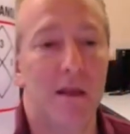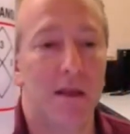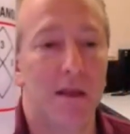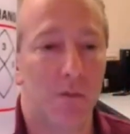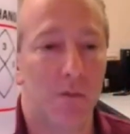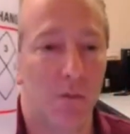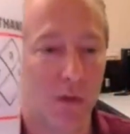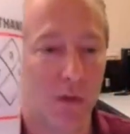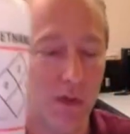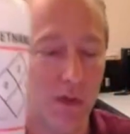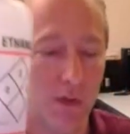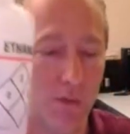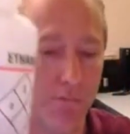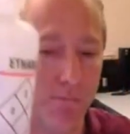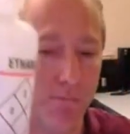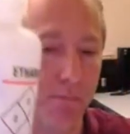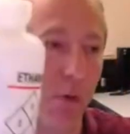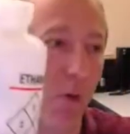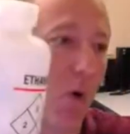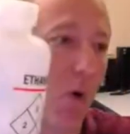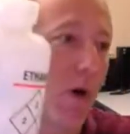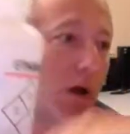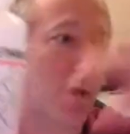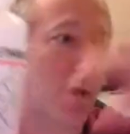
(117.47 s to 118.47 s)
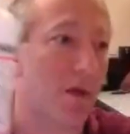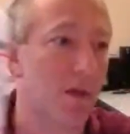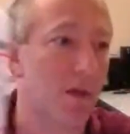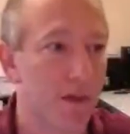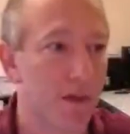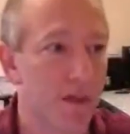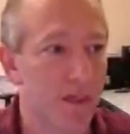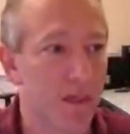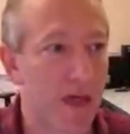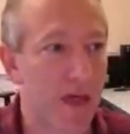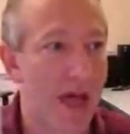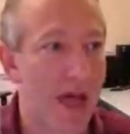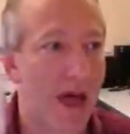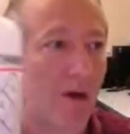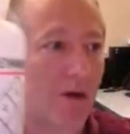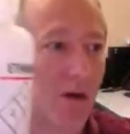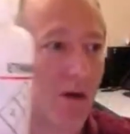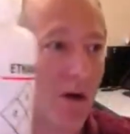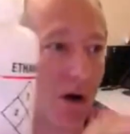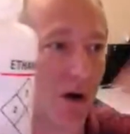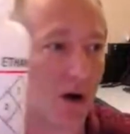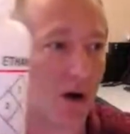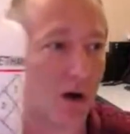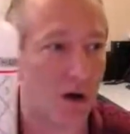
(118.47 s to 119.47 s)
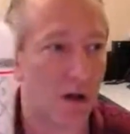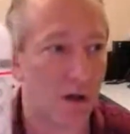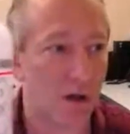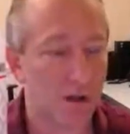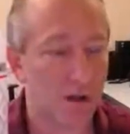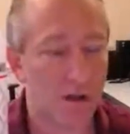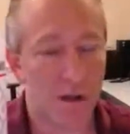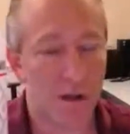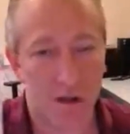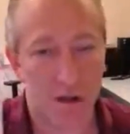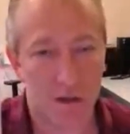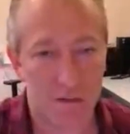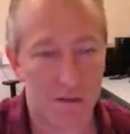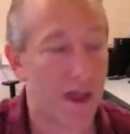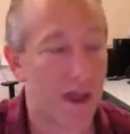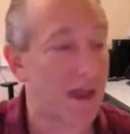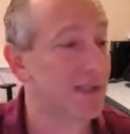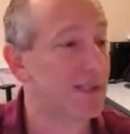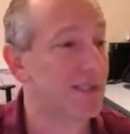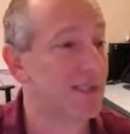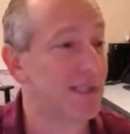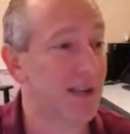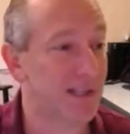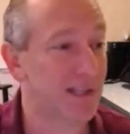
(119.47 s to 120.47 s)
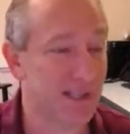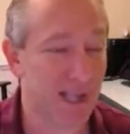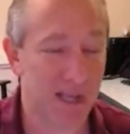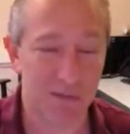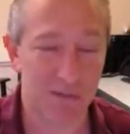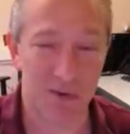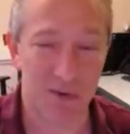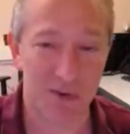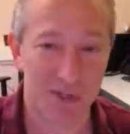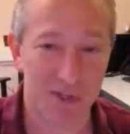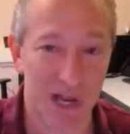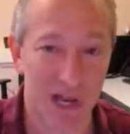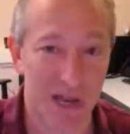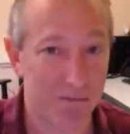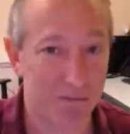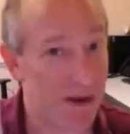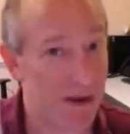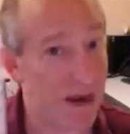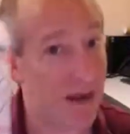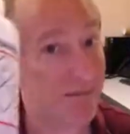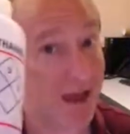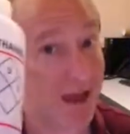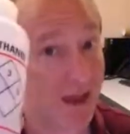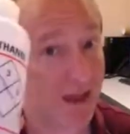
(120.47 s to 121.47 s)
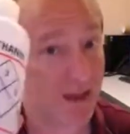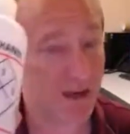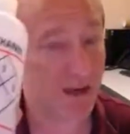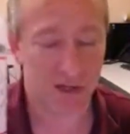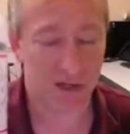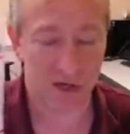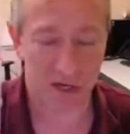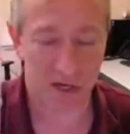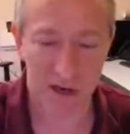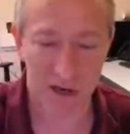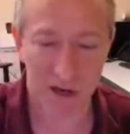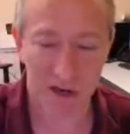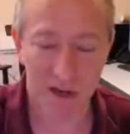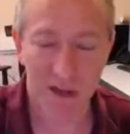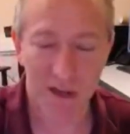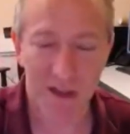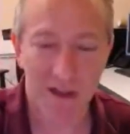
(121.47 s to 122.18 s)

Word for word: When you boil the alcohol, yes, it is like moonshine, but I'm not going to drink it.